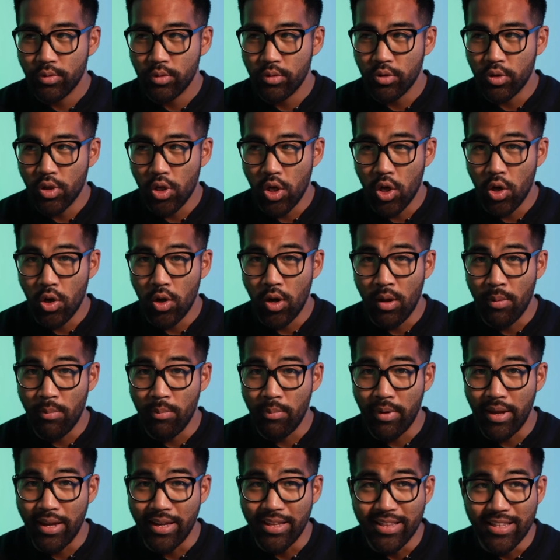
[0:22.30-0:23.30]
So I
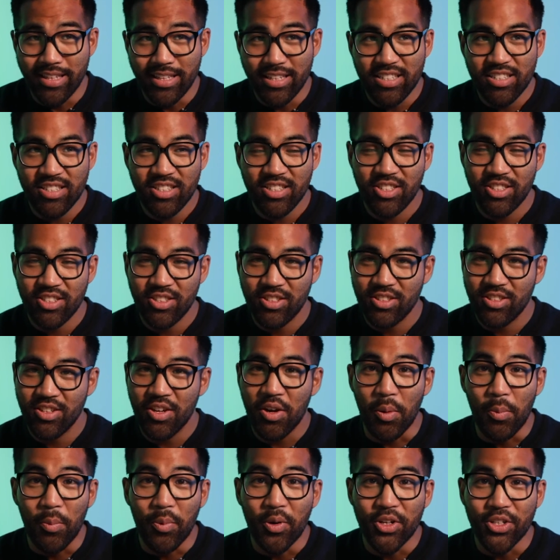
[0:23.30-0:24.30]
made this
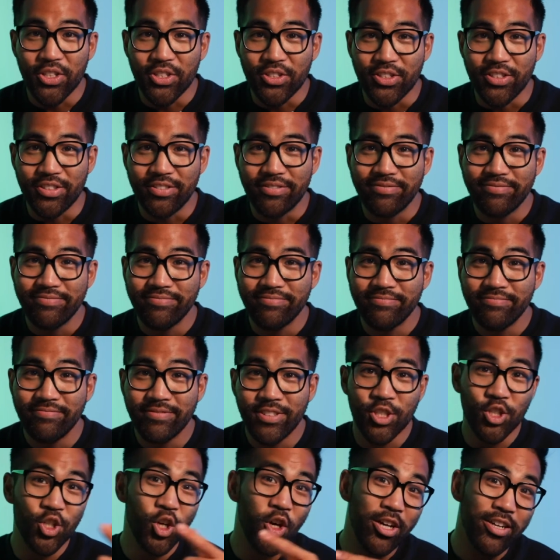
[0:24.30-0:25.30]
commercial.
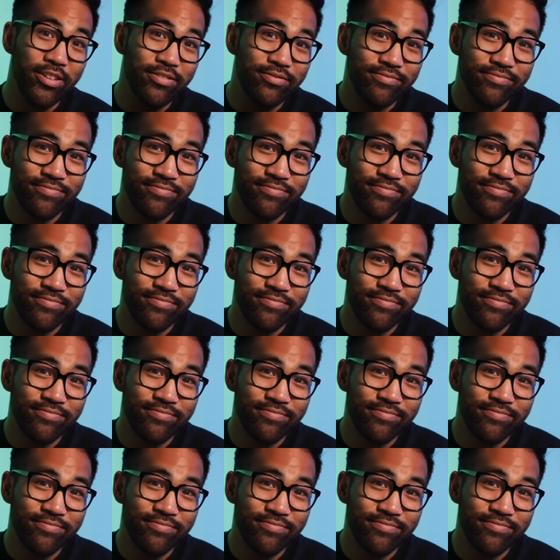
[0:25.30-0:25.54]
Enjoy!